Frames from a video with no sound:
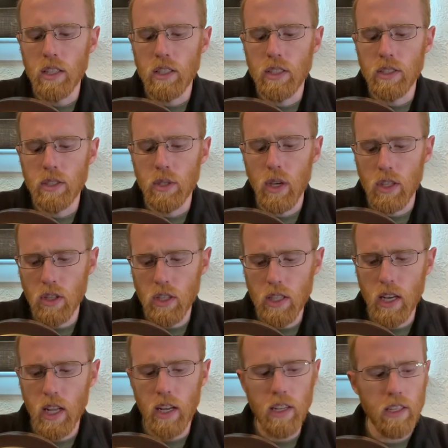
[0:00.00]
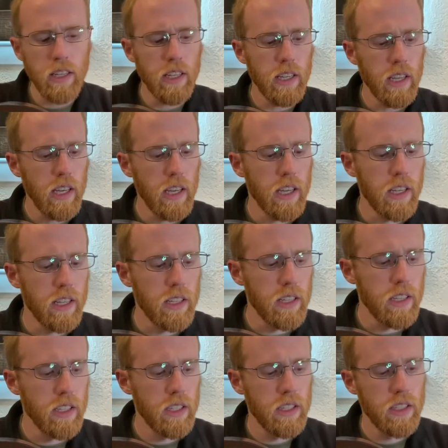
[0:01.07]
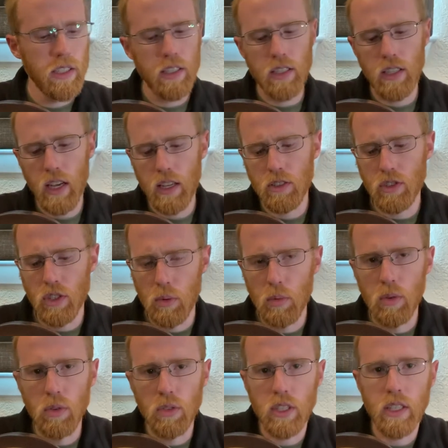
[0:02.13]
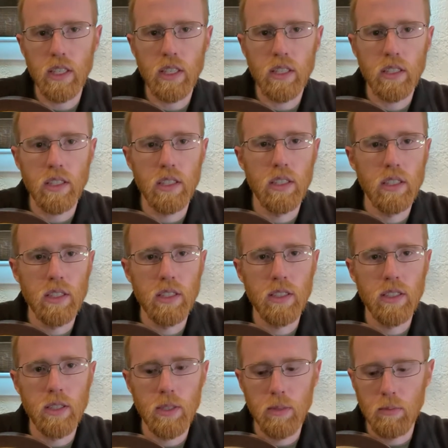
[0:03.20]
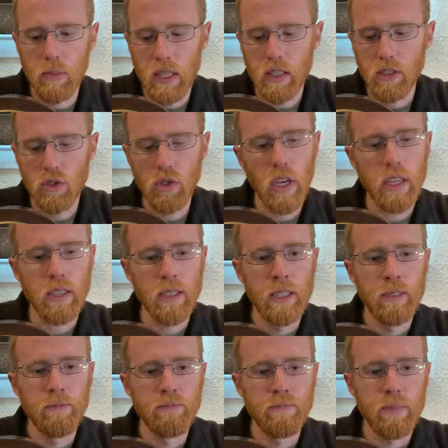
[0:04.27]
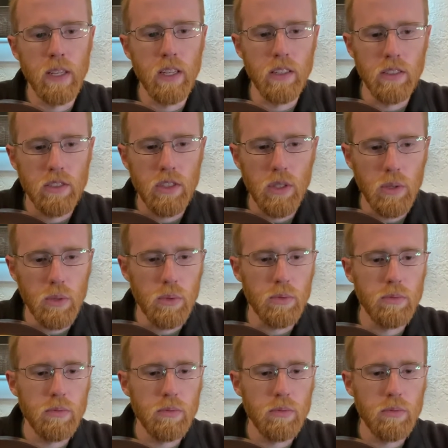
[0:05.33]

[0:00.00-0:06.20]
So I got to looking at it and had trouble getting to make it strike. And so